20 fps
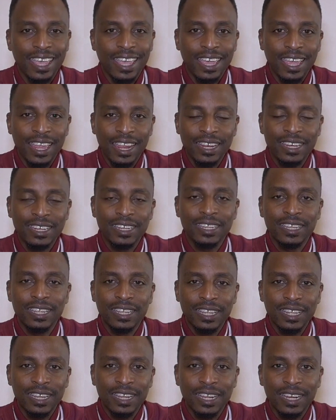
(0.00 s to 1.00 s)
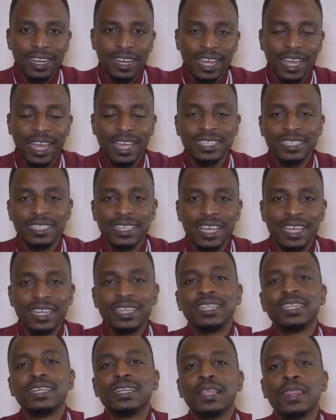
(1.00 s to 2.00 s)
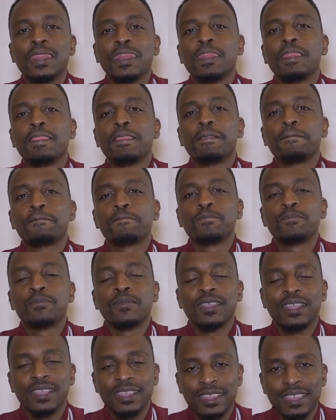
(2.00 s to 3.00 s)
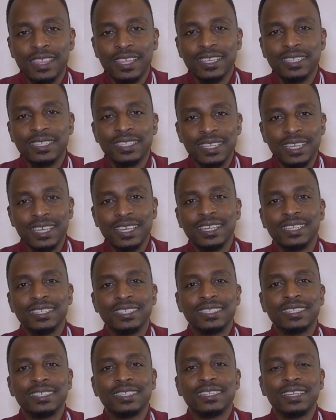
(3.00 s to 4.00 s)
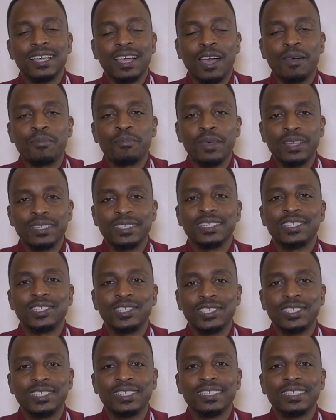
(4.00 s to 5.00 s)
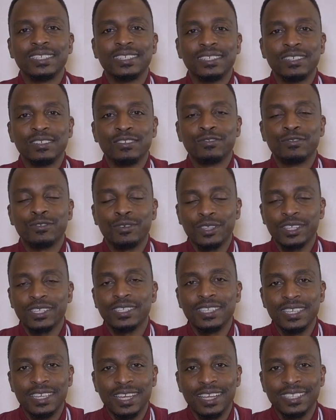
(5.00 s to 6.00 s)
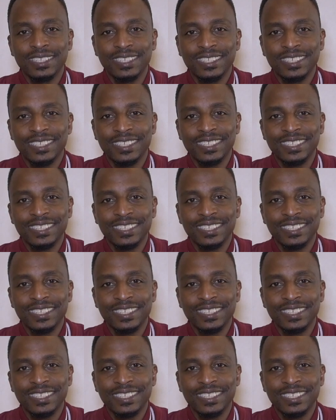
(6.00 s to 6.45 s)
And like I said, this is a message for the seekers.